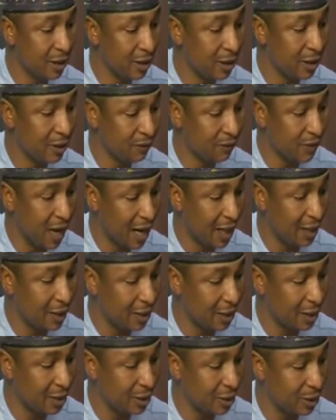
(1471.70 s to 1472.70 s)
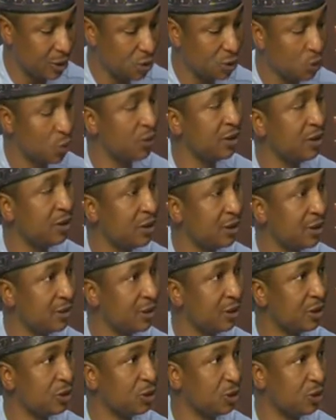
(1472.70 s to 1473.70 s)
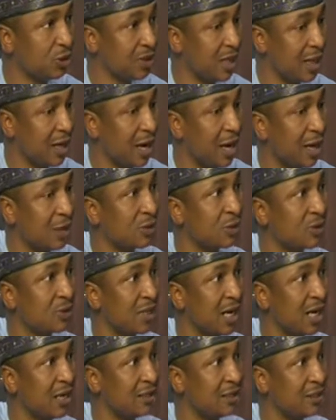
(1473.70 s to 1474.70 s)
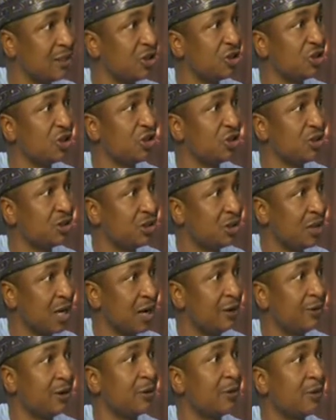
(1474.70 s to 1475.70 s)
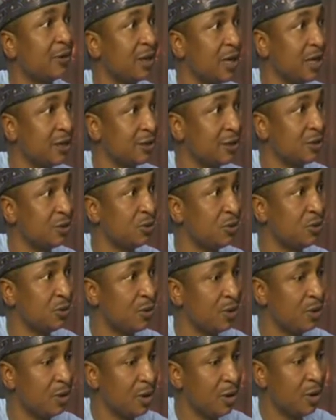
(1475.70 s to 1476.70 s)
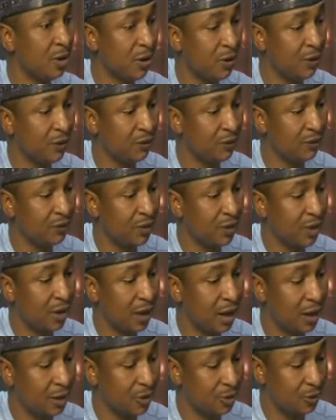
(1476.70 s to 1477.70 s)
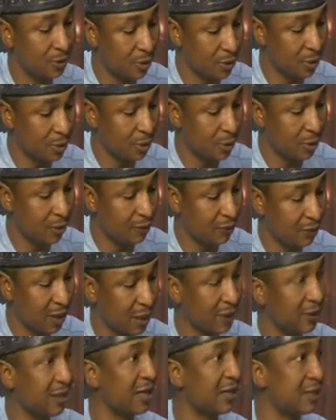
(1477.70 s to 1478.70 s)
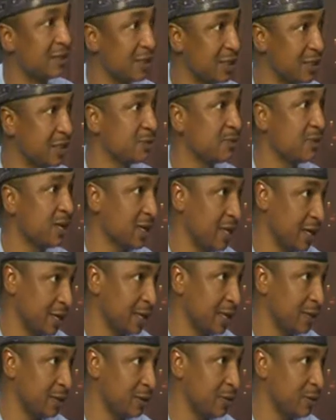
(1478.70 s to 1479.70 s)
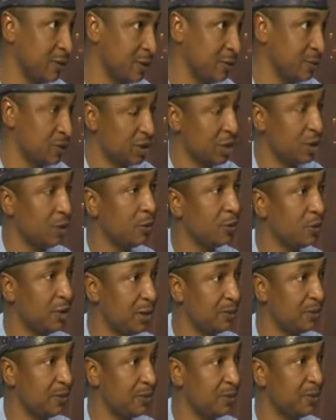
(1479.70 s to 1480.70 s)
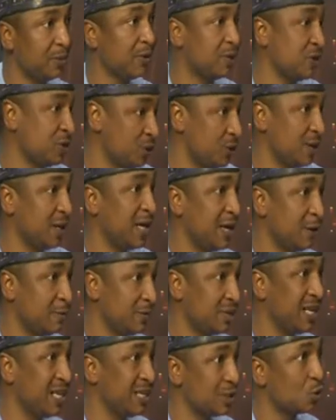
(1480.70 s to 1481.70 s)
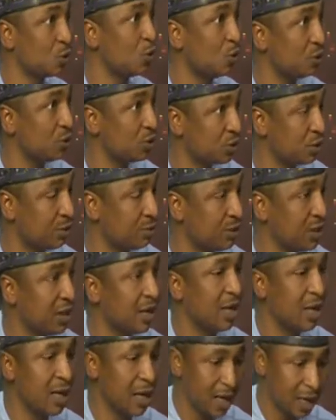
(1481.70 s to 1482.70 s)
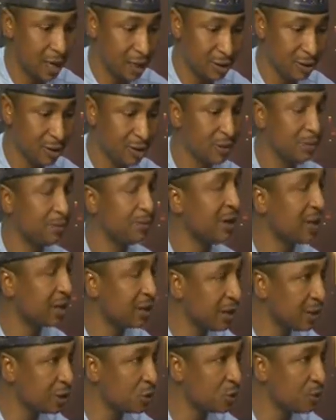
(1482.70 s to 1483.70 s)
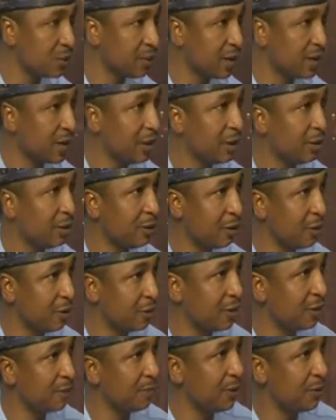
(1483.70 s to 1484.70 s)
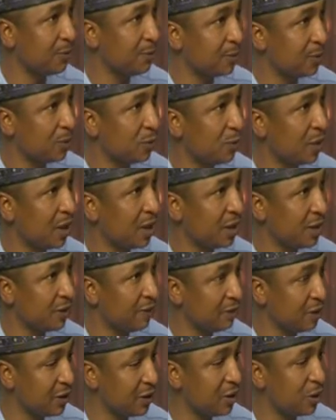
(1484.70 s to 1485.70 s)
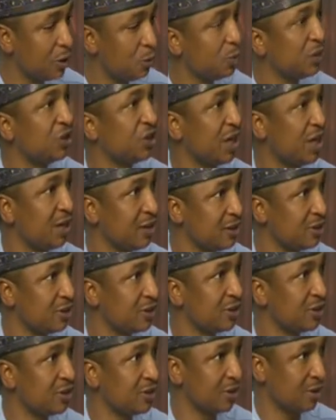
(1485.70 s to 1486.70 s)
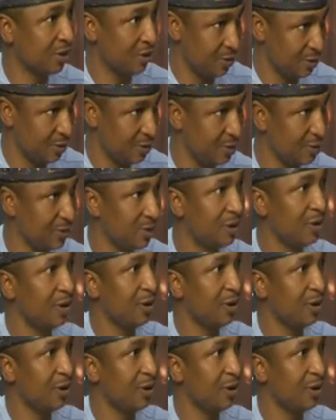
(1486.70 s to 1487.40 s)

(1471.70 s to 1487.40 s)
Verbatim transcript: if INEC is doing this, it shows that our society is changing and recognizing the role of uh, the role of elder statesmen, like I call them, which are older people, because you and I would get old someday, and you know, pregnant women and other people who are living with challenges, you know.